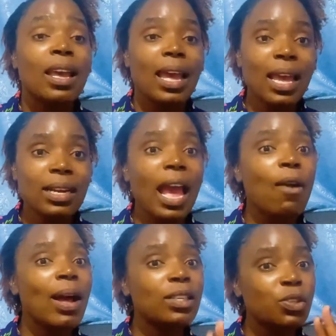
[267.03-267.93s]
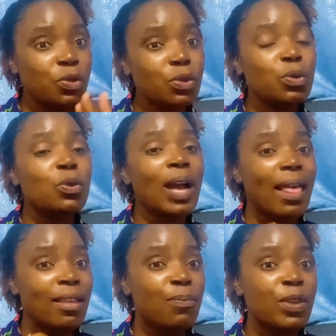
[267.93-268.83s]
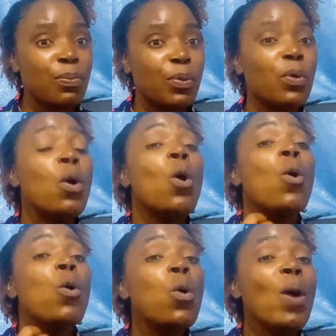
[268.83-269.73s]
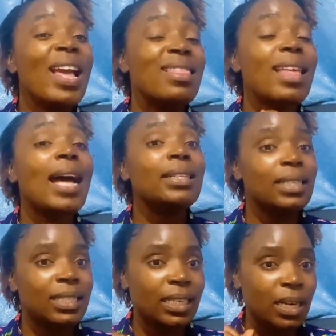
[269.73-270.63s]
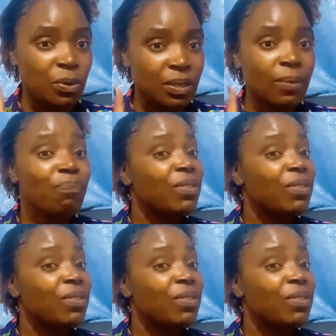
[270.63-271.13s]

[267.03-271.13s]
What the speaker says: And I want you to look at the people who were in that State House.